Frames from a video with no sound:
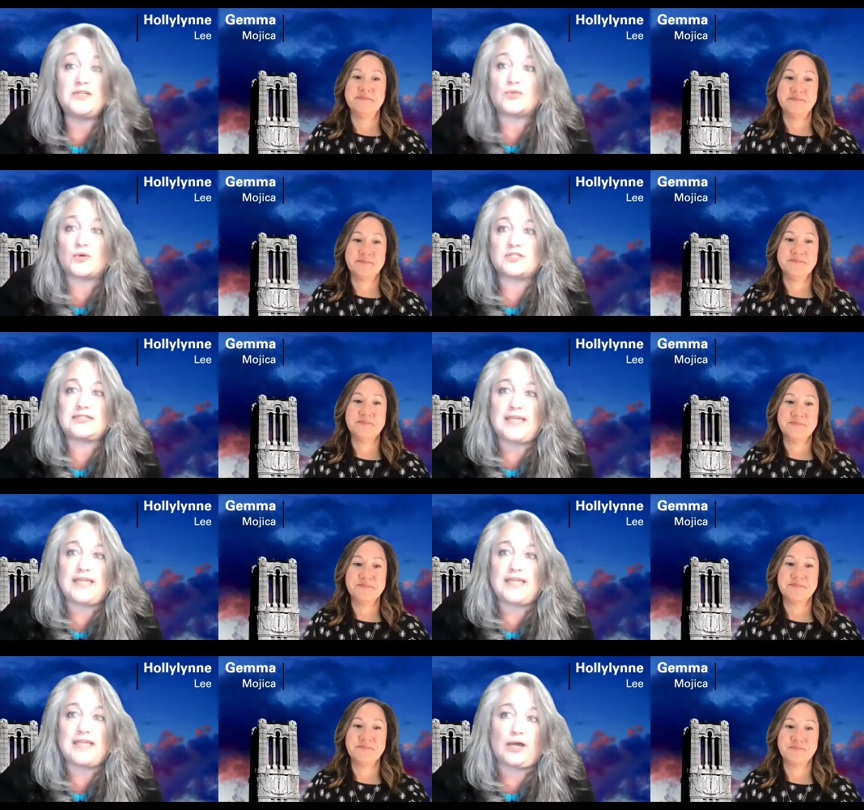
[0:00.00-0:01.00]
Speaker 1: about which
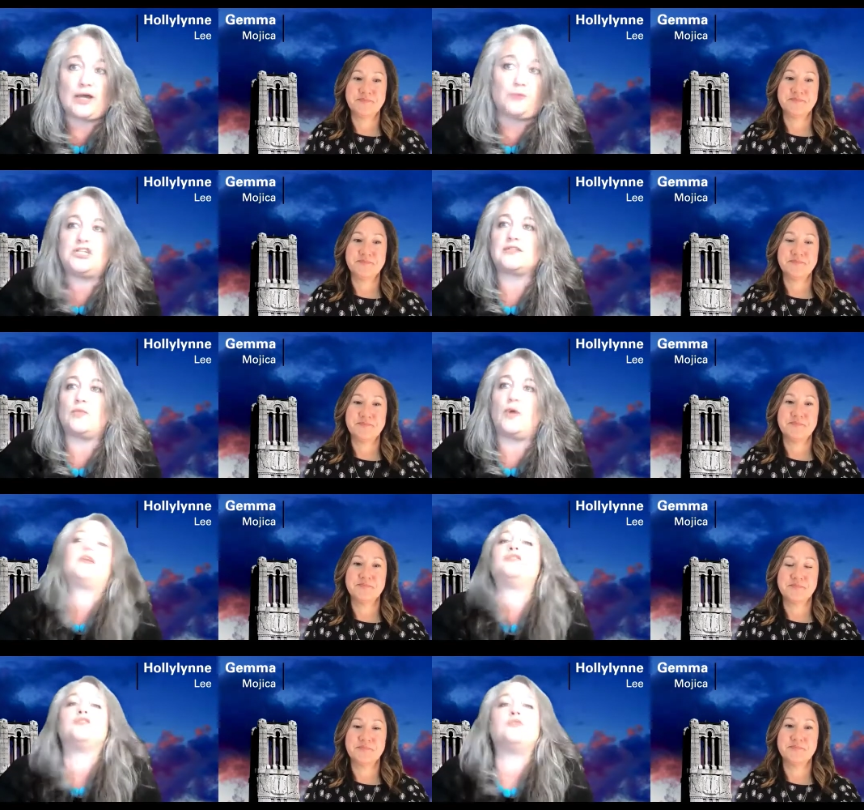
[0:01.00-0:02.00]
resources help
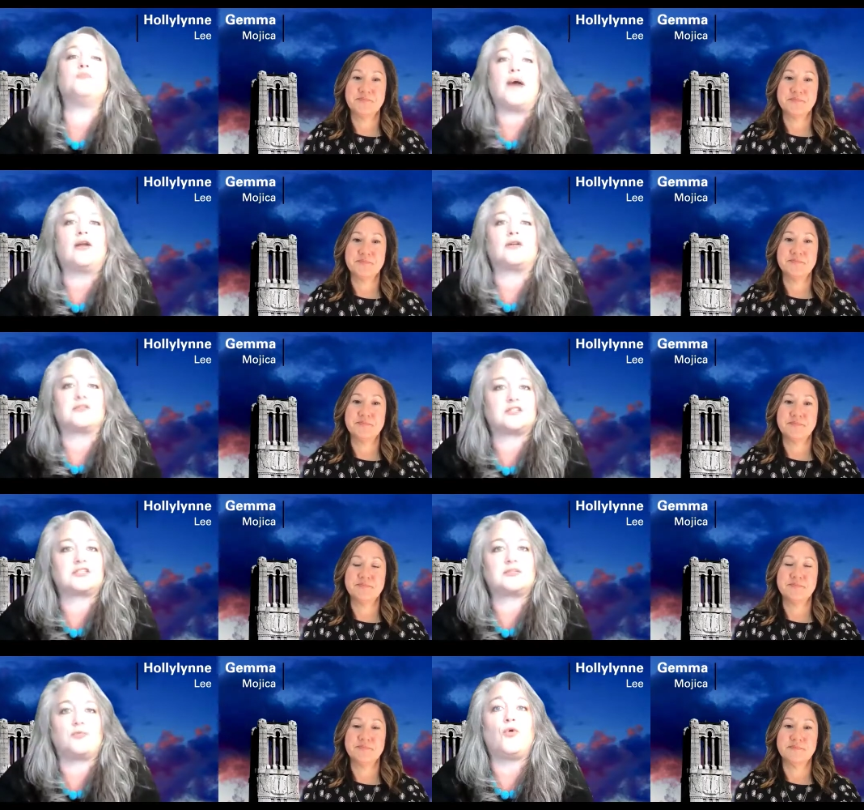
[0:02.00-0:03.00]
teachers and what we could do
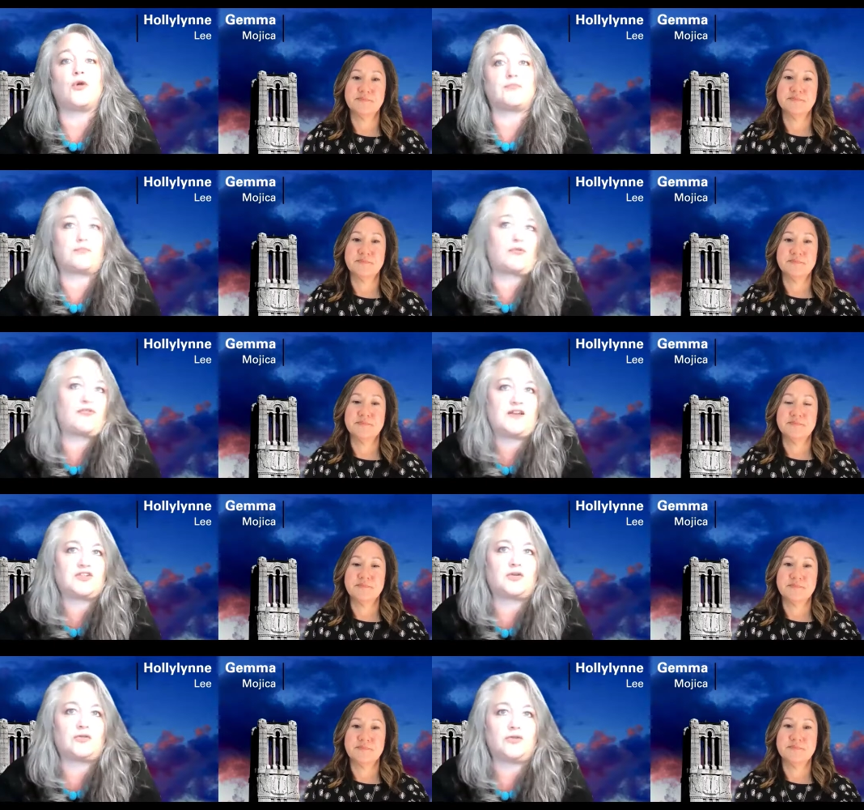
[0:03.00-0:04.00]
better to
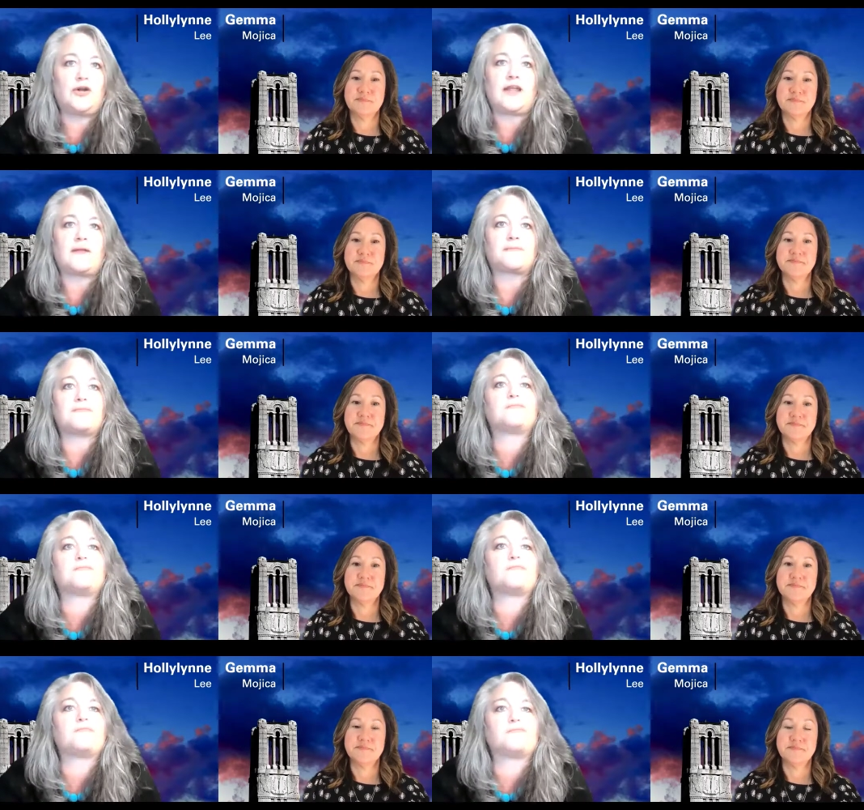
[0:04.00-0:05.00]
support professional
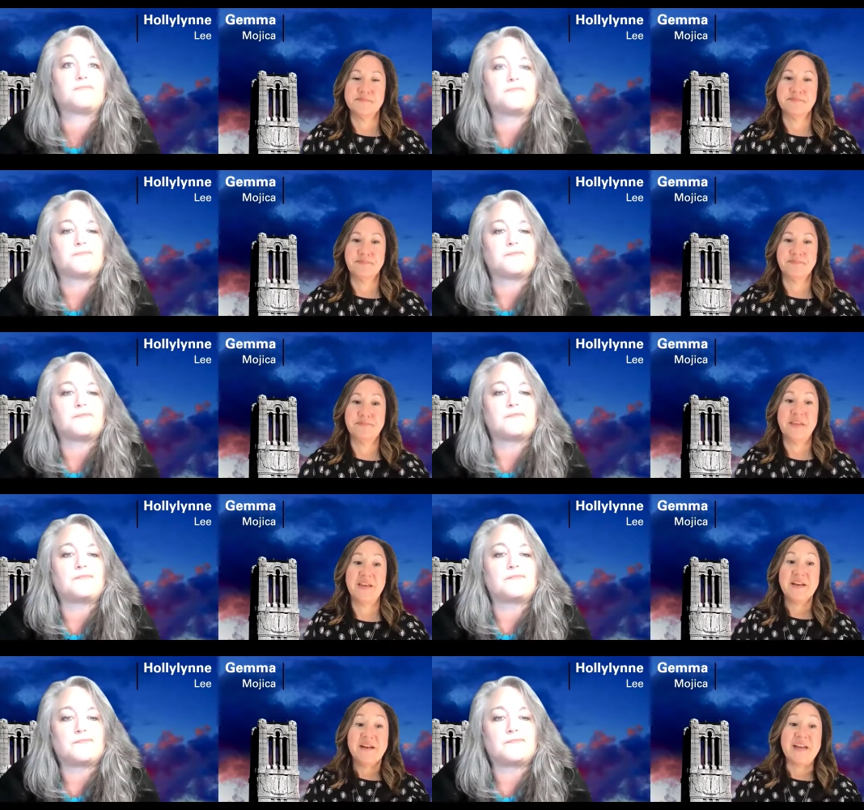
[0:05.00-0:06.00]
learning.
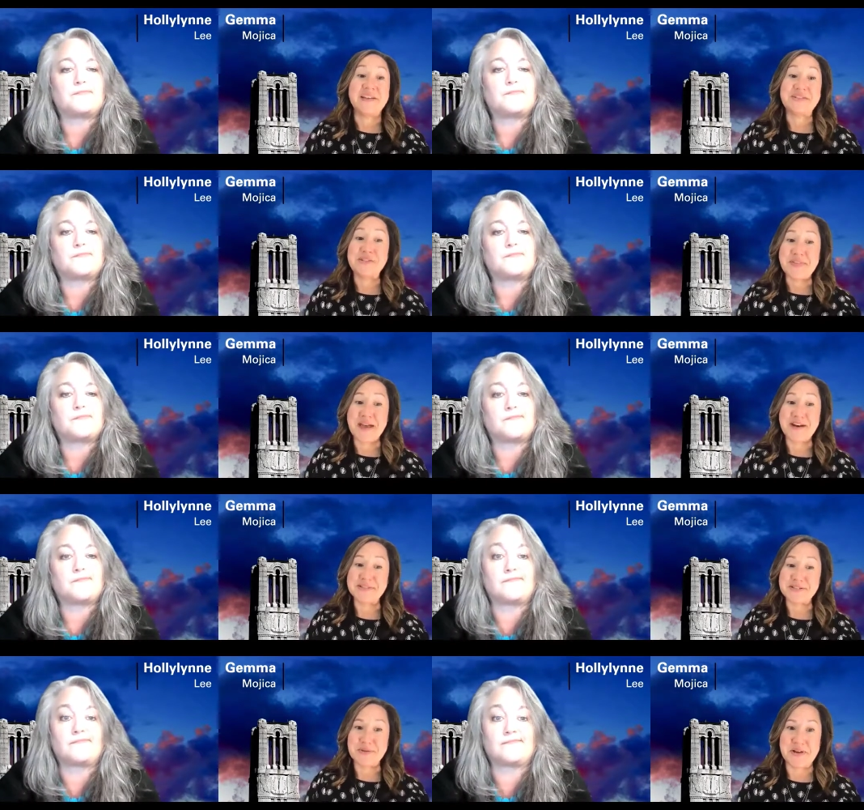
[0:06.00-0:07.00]
Speaker 2: And in
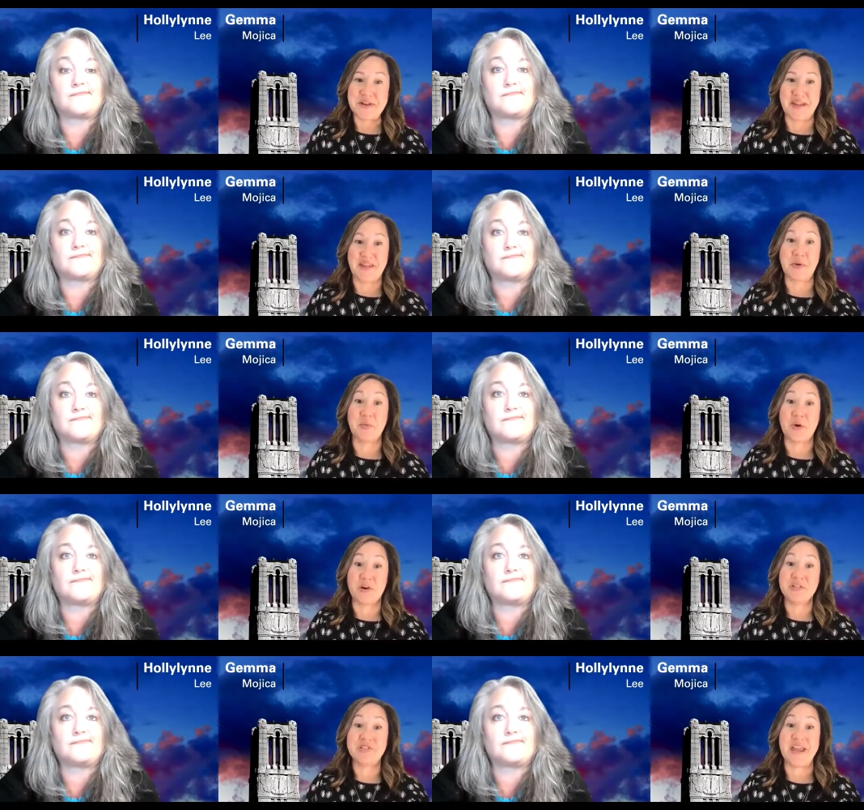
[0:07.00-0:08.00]
2020, the
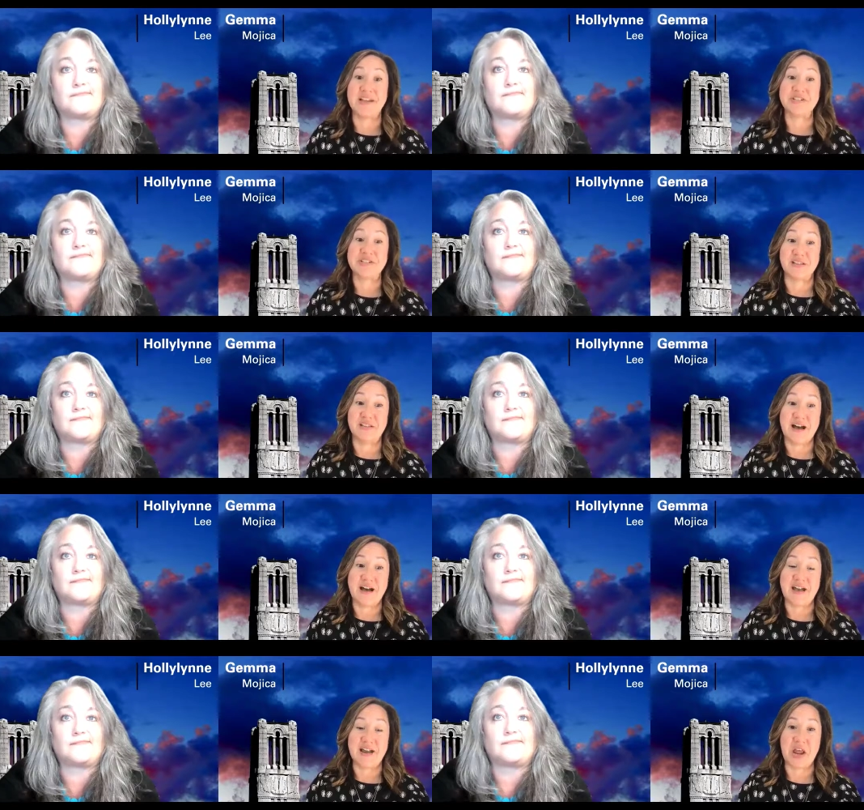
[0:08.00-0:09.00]
world changed a
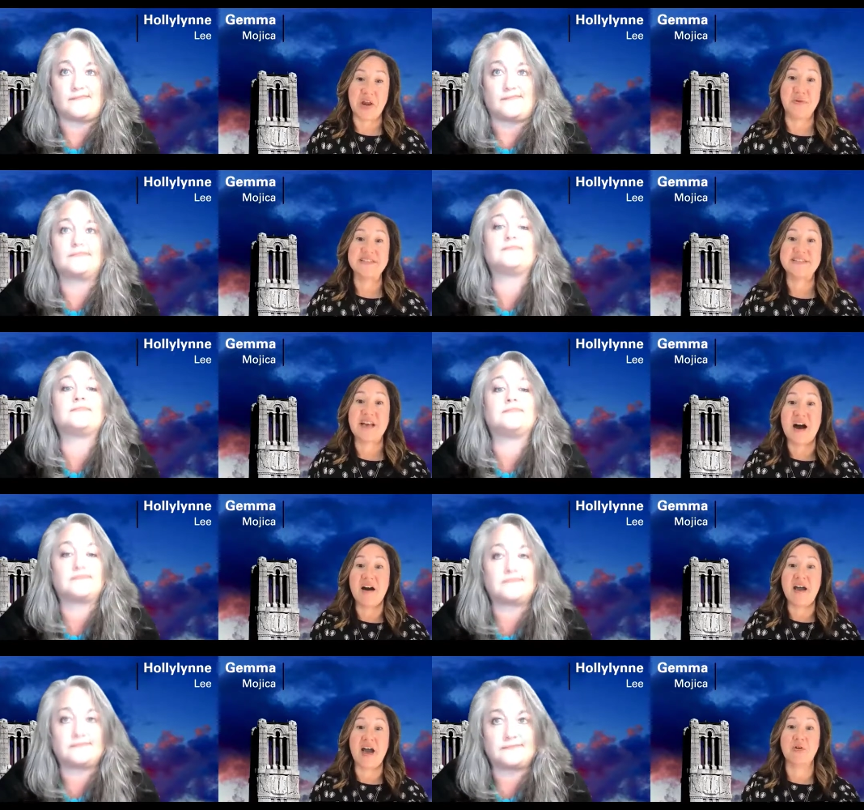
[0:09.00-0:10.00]
lot, and we
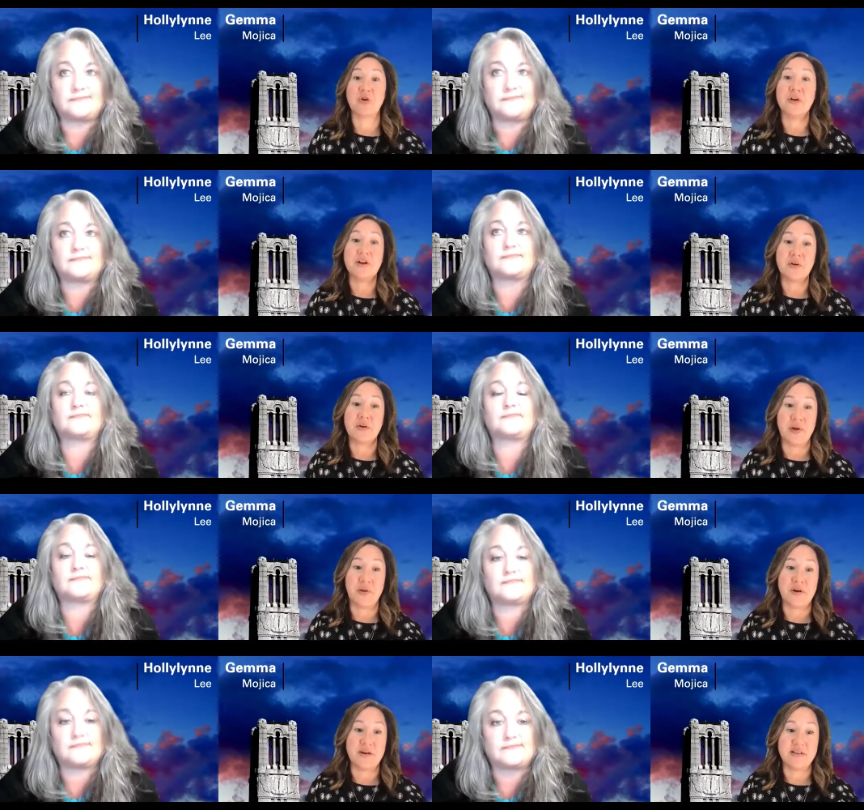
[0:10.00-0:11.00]
saw how critical it
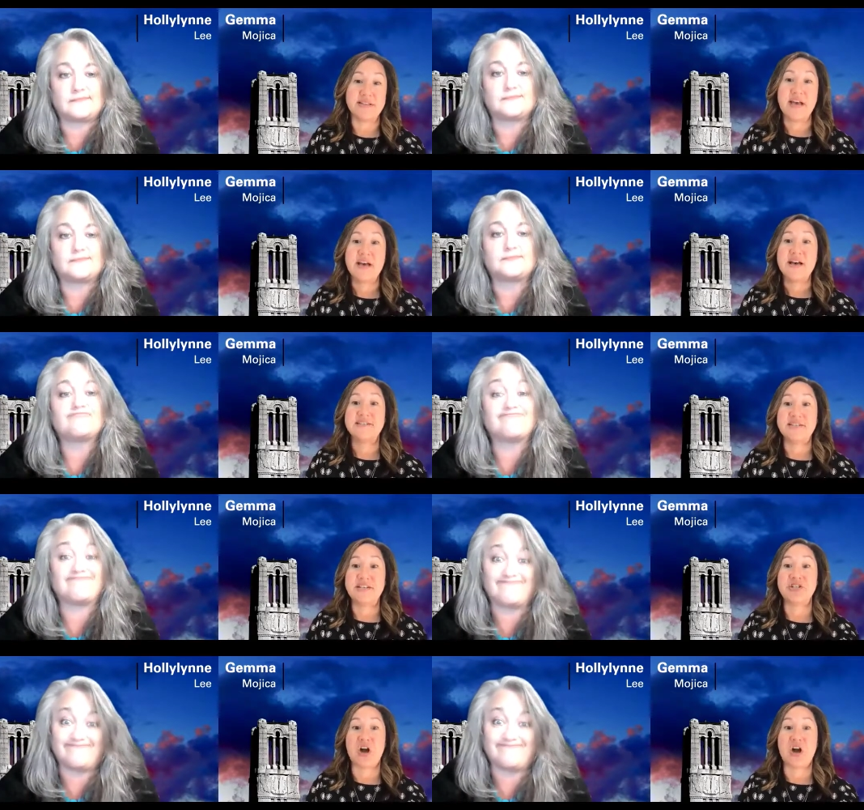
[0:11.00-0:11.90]
was to teach